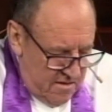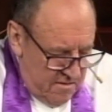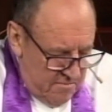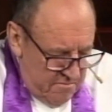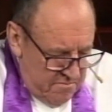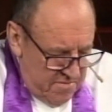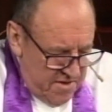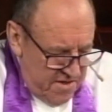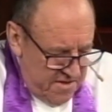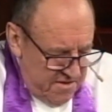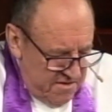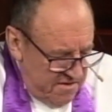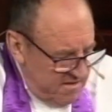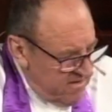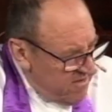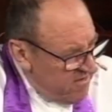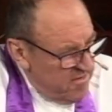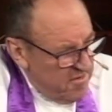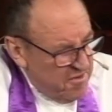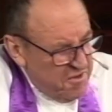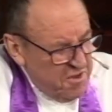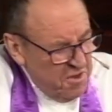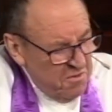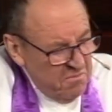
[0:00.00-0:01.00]
But
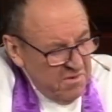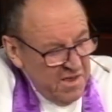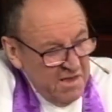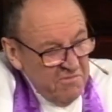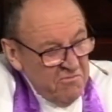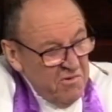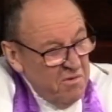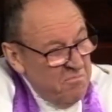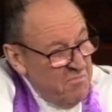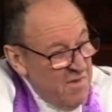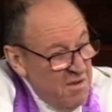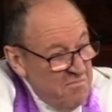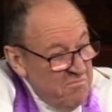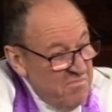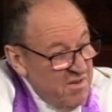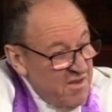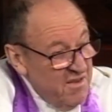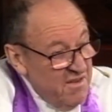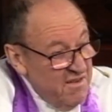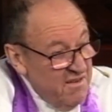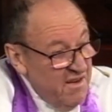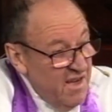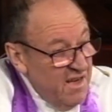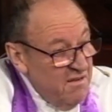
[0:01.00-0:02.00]
do we remember
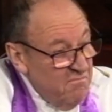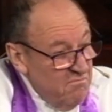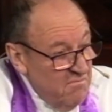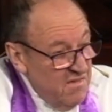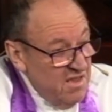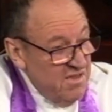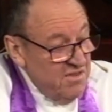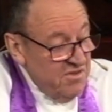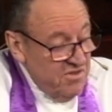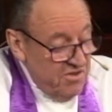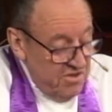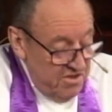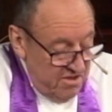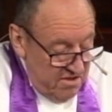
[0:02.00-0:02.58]
her name much?